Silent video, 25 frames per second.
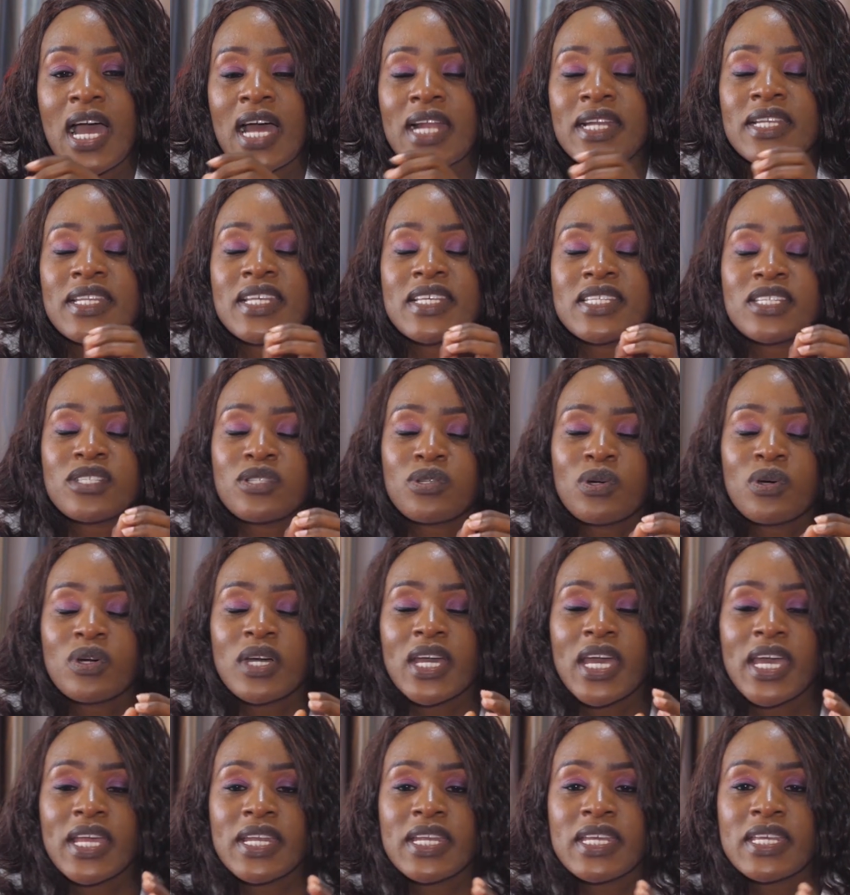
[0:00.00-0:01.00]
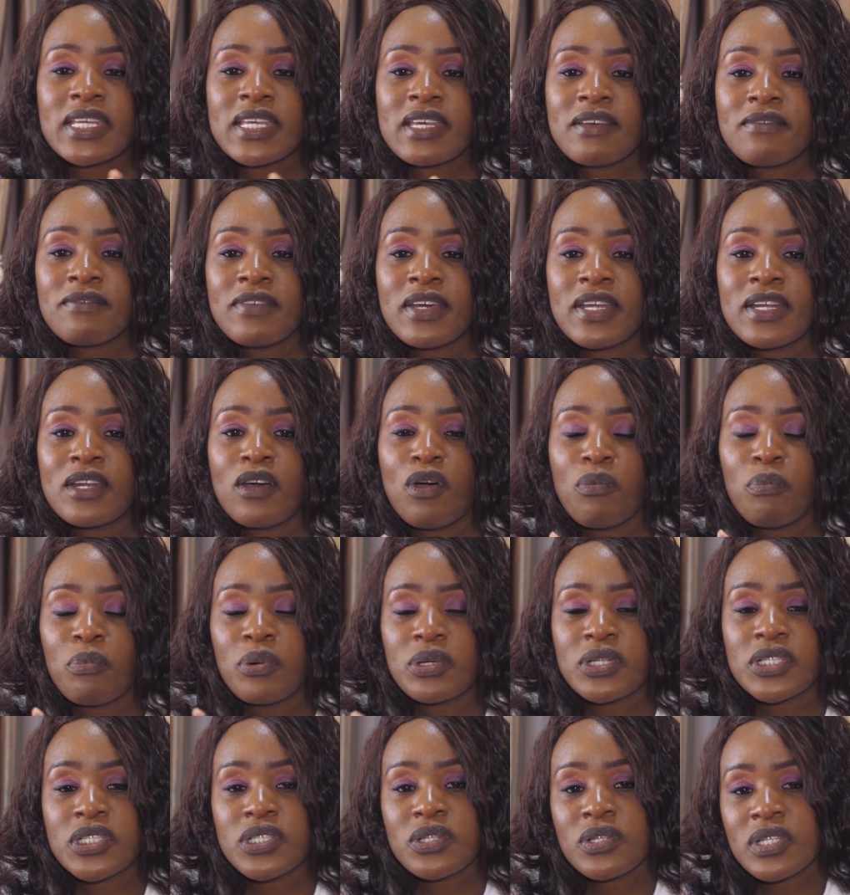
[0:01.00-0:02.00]
and there's no any given
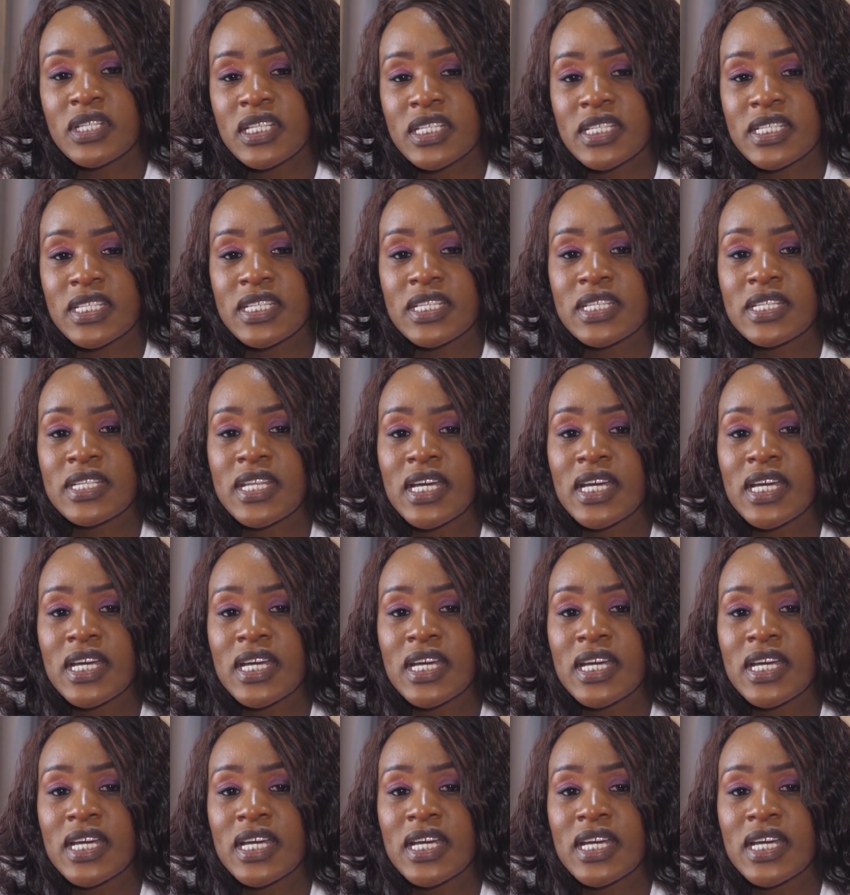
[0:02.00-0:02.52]
opportunity